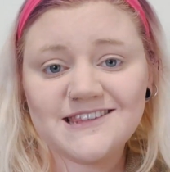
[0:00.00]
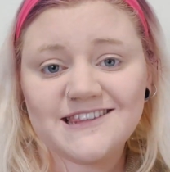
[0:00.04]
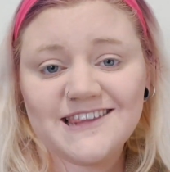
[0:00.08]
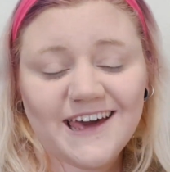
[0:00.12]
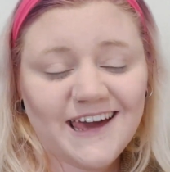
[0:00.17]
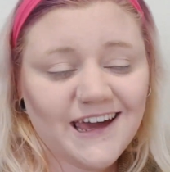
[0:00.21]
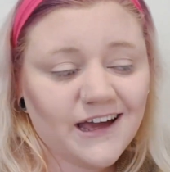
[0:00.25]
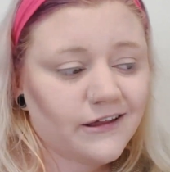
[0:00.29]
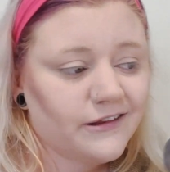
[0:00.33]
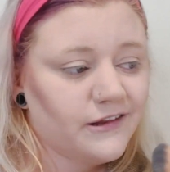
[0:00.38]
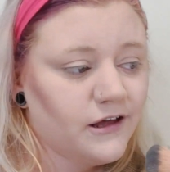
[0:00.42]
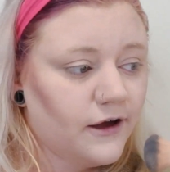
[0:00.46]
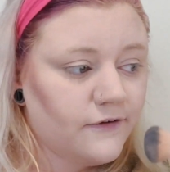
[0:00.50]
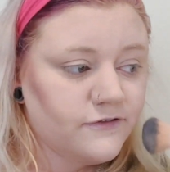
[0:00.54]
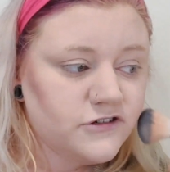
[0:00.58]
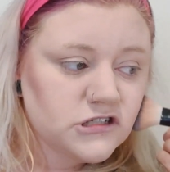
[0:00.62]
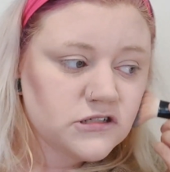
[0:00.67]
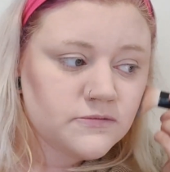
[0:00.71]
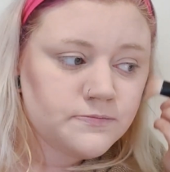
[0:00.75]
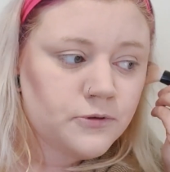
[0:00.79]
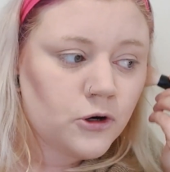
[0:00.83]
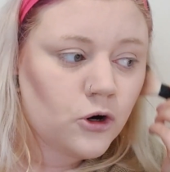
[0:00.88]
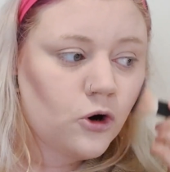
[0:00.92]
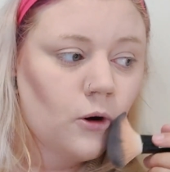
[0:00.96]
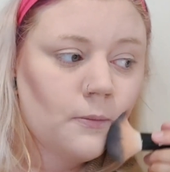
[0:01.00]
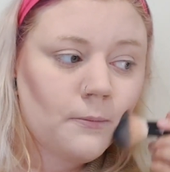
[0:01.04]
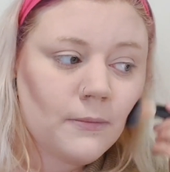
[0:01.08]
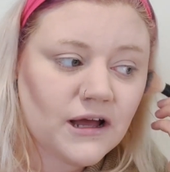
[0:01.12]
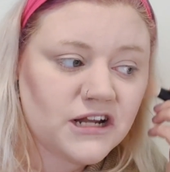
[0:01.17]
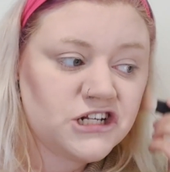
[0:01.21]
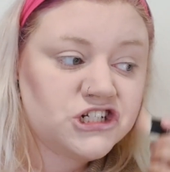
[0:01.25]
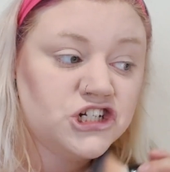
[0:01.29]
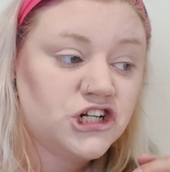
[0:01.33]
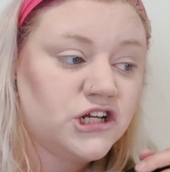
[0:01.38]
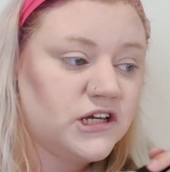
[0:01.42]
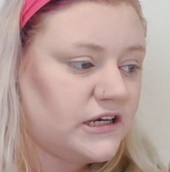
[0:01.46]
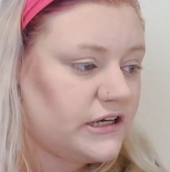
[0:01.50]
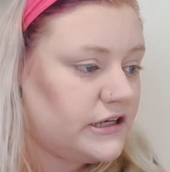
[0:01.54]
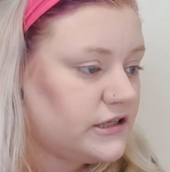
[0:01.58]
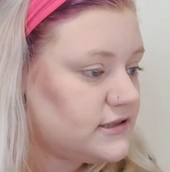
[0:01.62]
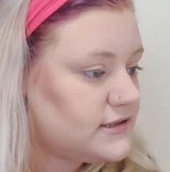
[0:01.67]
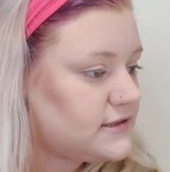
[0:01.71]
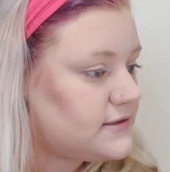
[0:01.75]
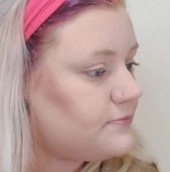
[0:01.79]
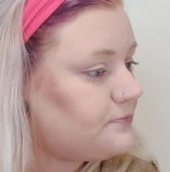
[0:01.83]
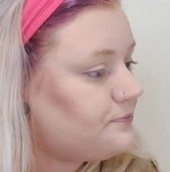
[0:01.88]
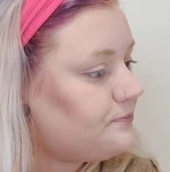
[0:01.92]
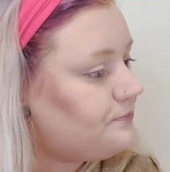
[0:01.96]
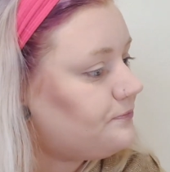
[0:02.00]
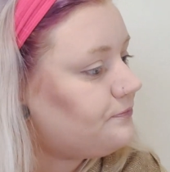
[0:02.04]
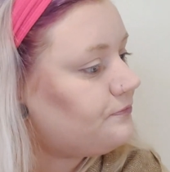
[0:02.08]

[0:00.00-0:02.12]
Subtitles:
thing that I've just put on my cheeks.